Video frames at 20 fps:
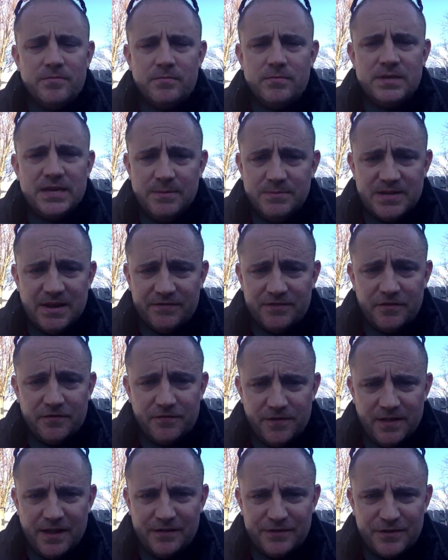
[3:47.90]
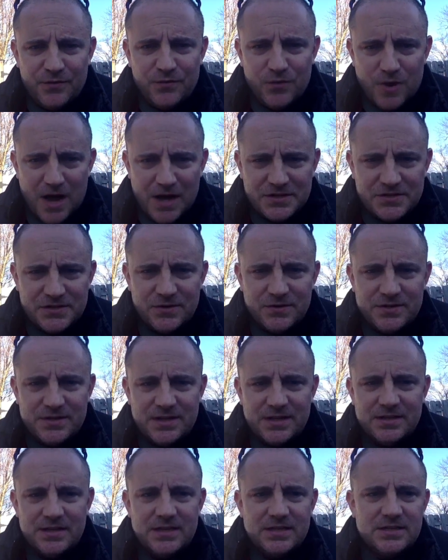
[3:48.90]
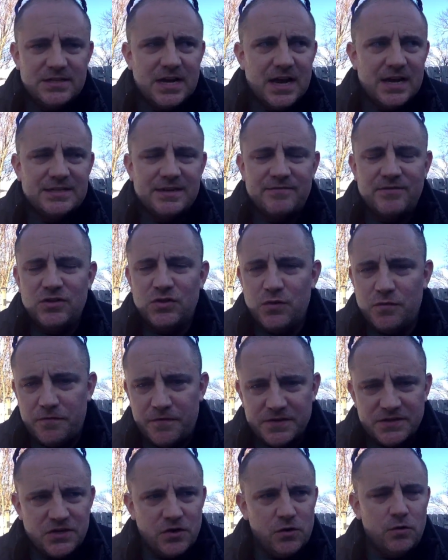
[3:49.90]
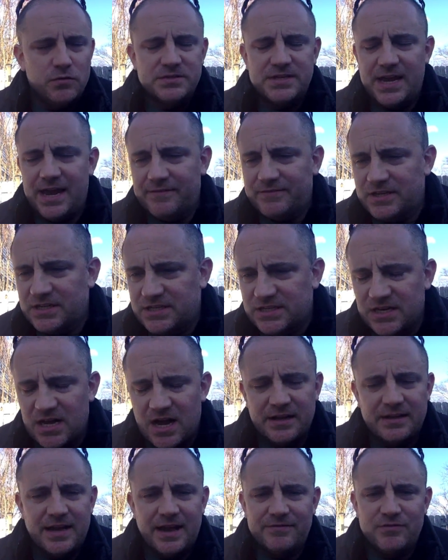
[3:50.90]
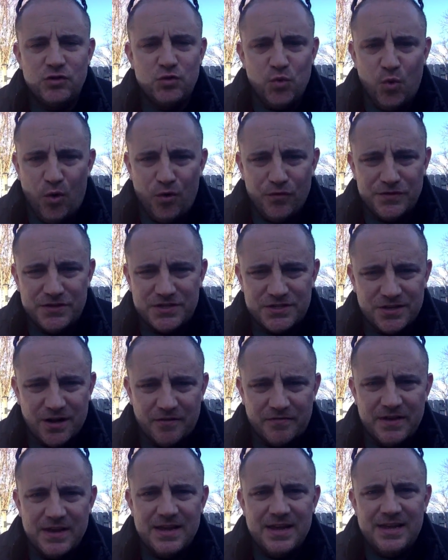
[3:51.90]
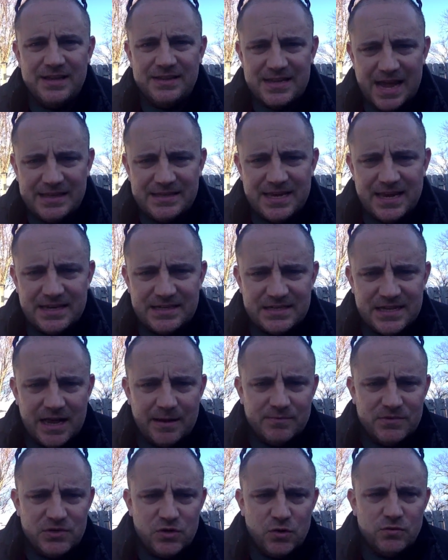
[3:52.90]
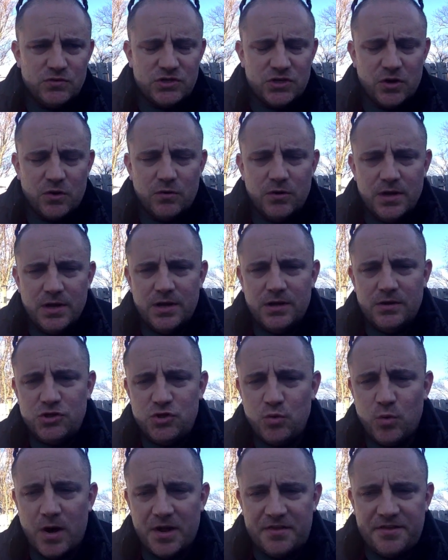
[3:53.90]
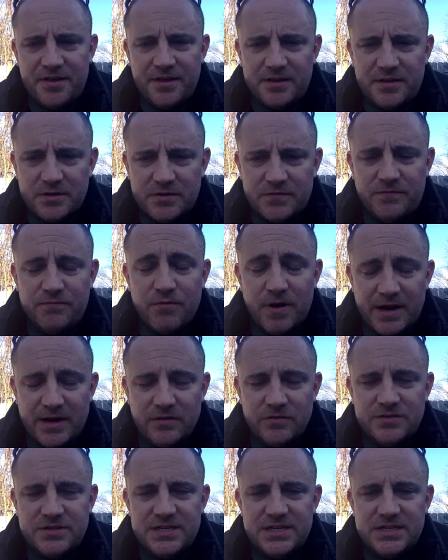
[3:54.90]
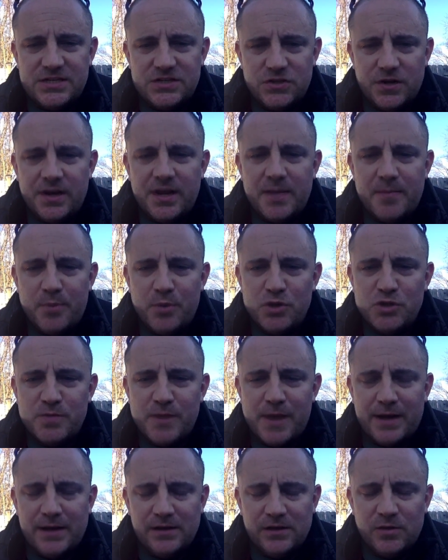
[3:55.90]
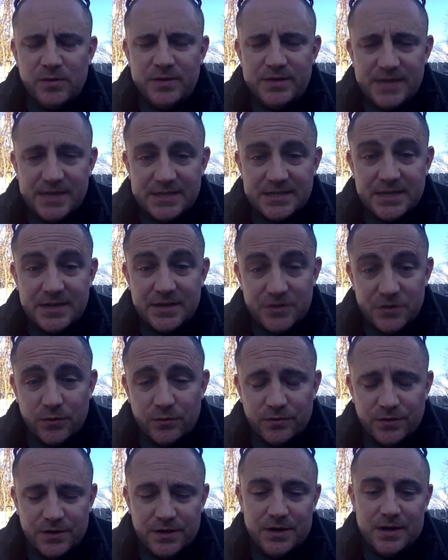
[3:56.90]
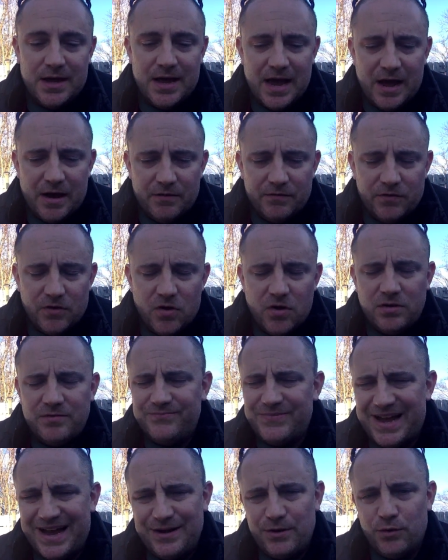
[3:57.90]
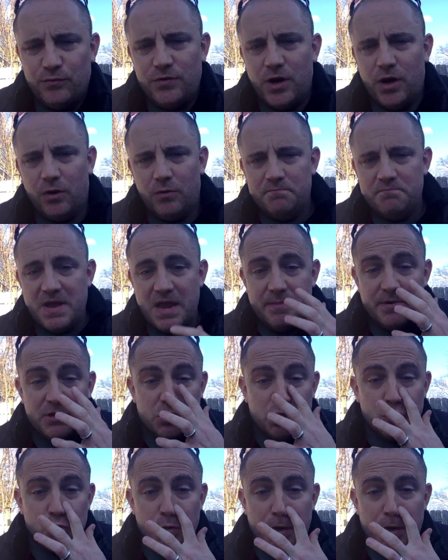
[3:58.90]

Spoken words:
teams have to fill out their rosters, and then these guys have to do physicals. They have to sign. They have to do all this stuff. That takes time, too. So do I think this regular season is going to get pushed back a little bit? Yes, I do. How long? I don't know. Maybe 2